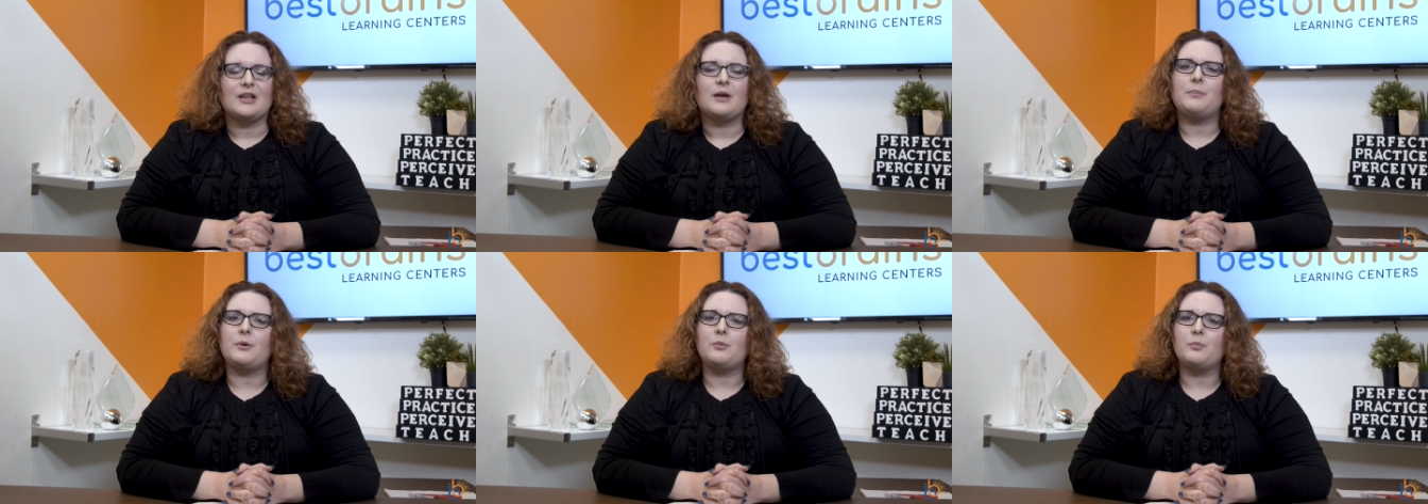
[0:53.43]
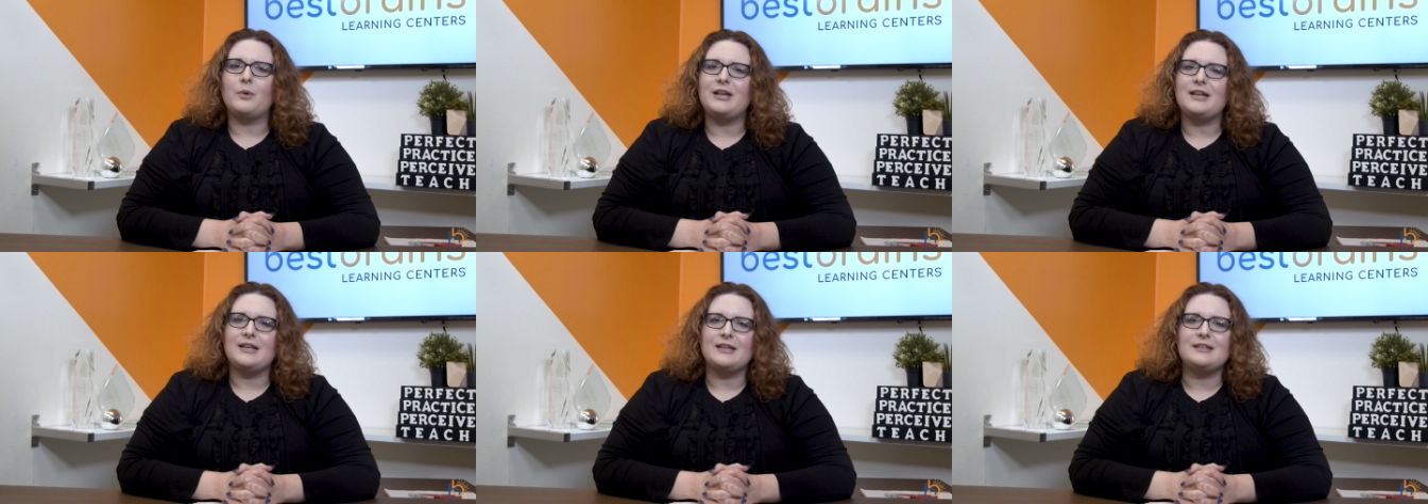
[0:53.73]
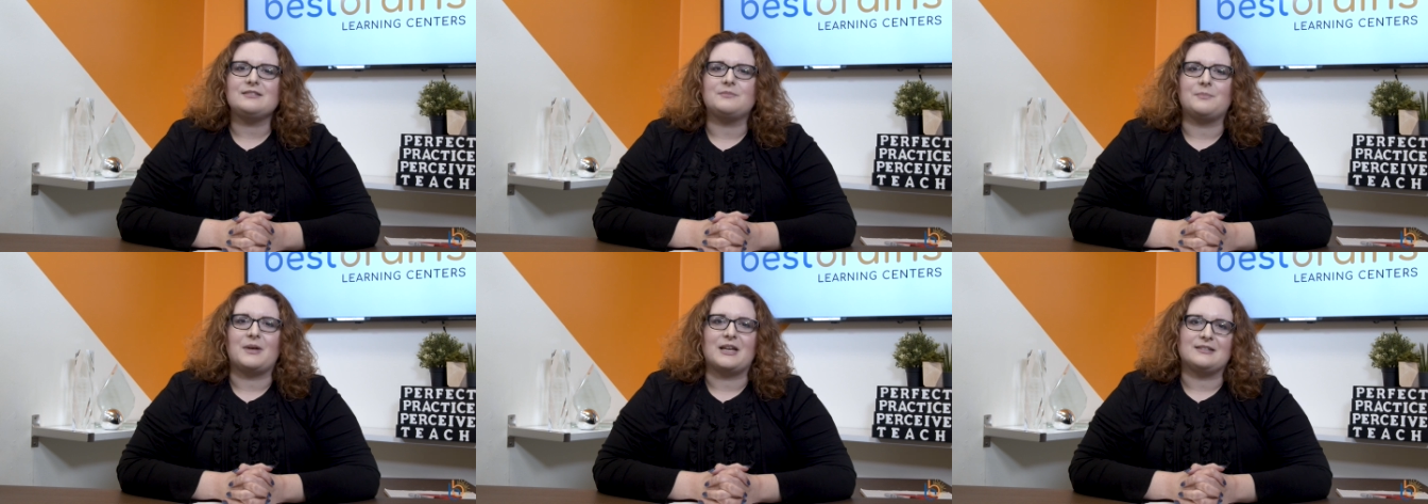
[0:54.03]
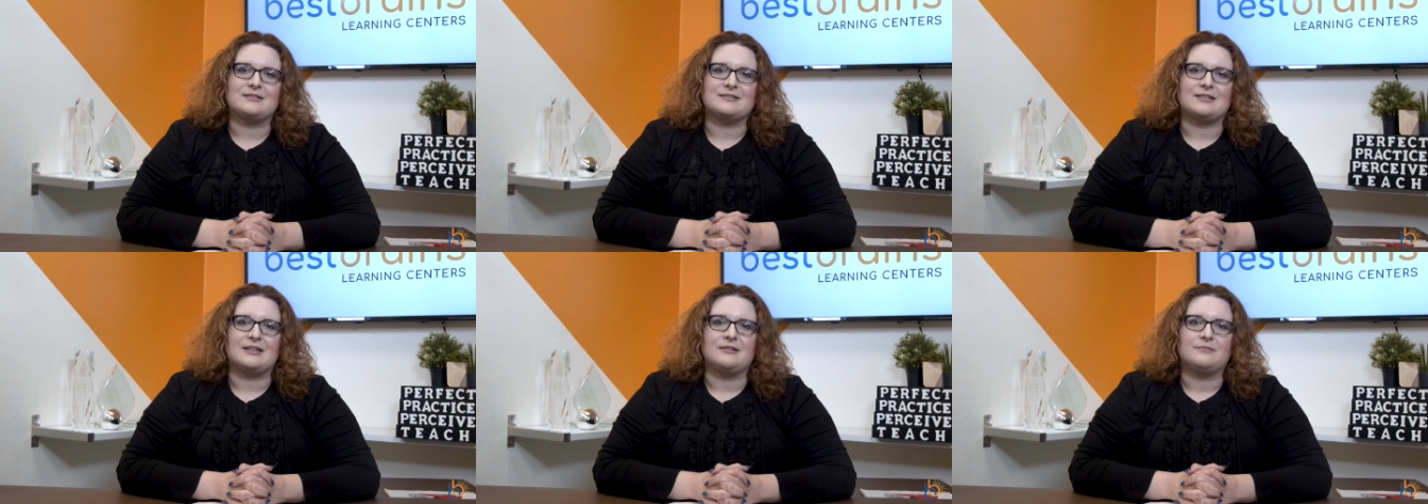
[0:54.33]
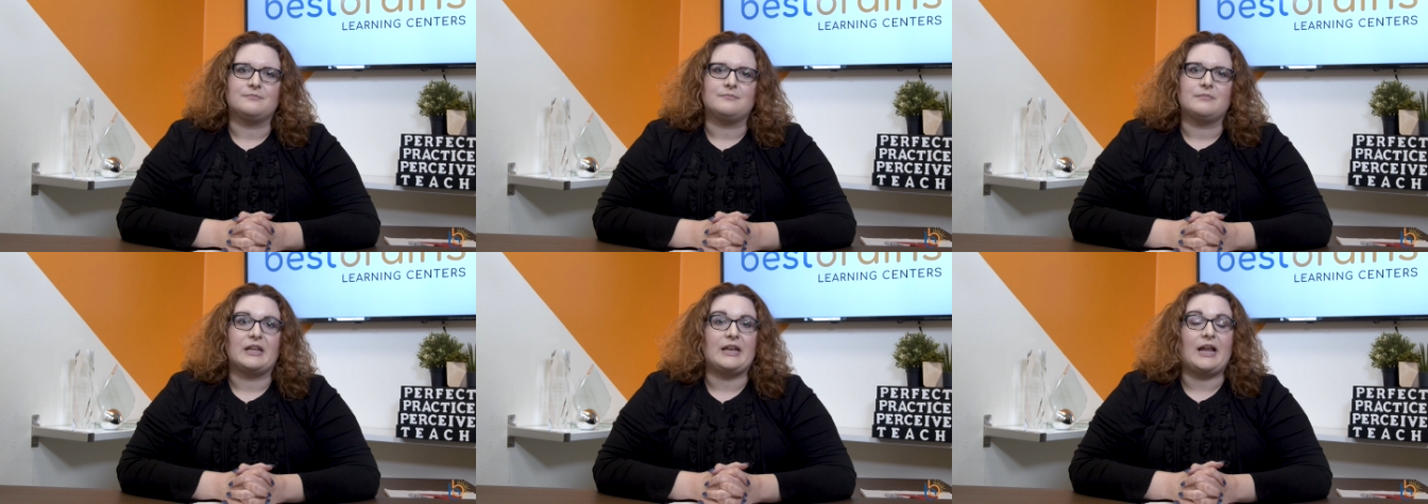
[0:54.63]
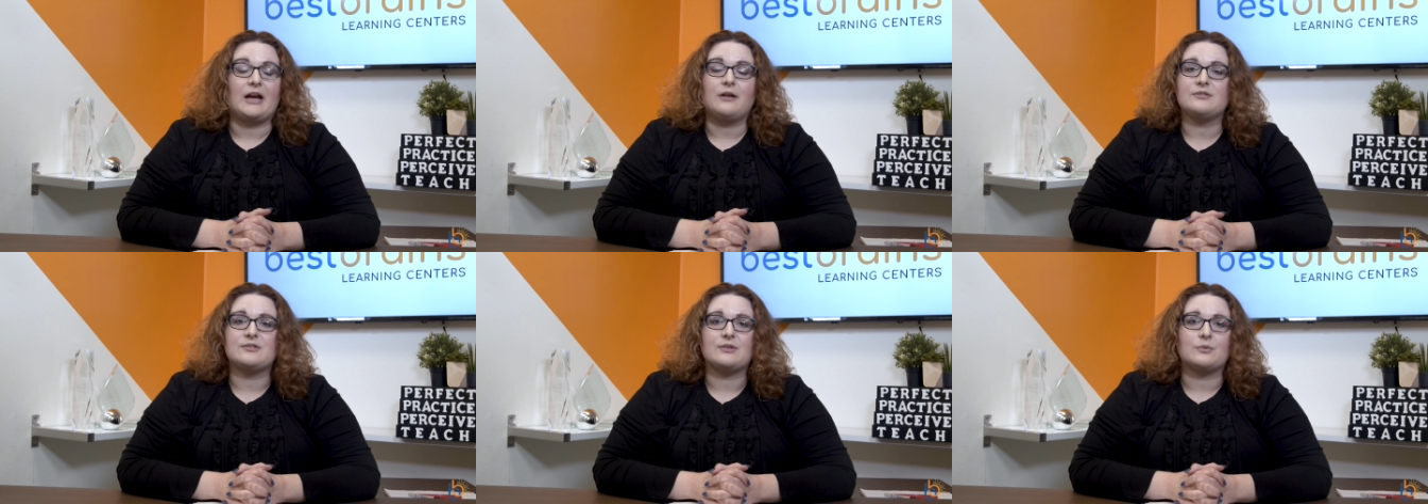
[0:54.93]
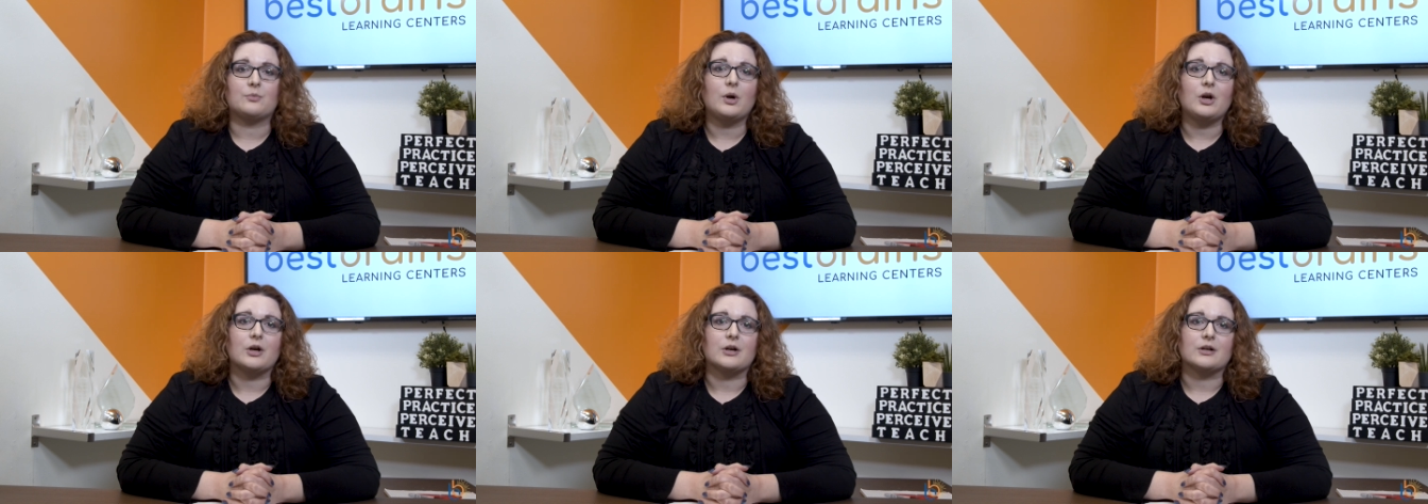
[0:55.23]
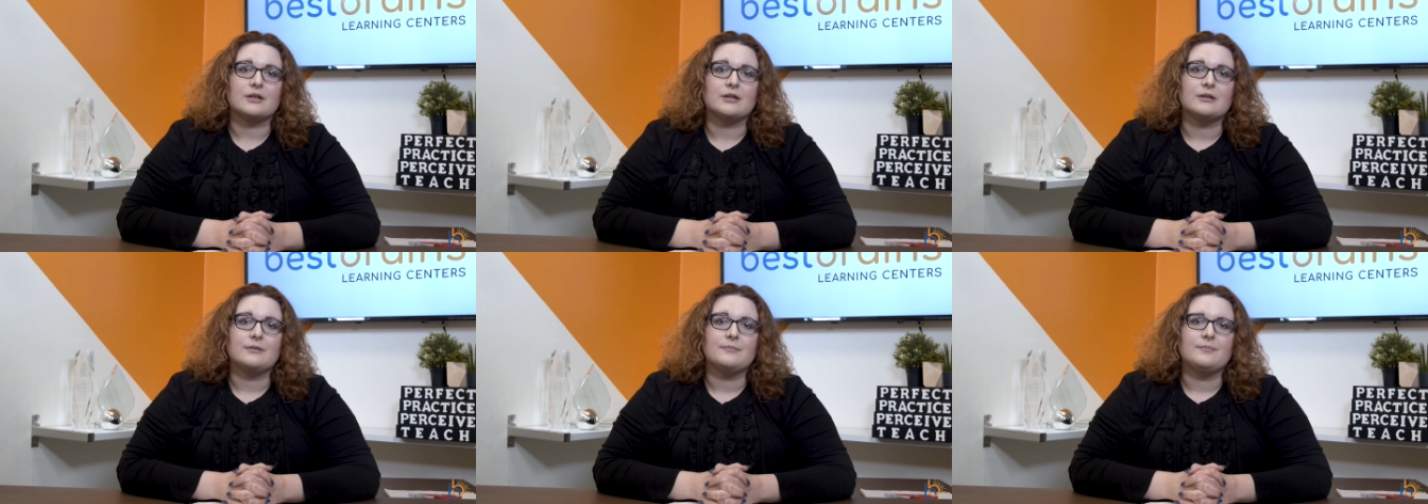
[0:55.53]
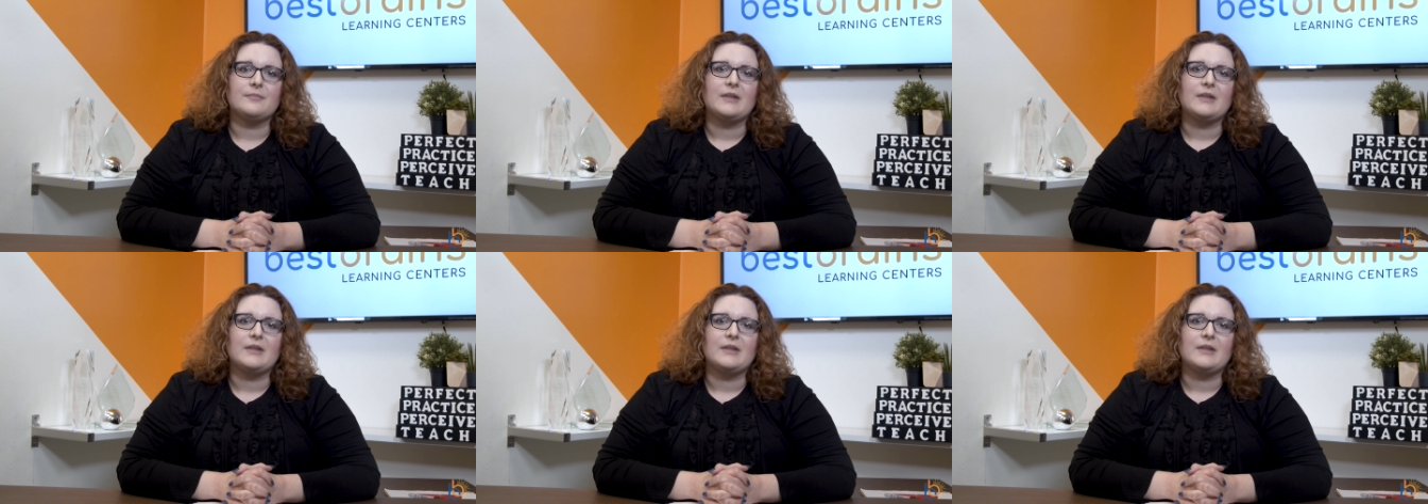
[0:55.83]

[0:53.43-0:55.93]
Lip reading: But what is medicine and how does it work?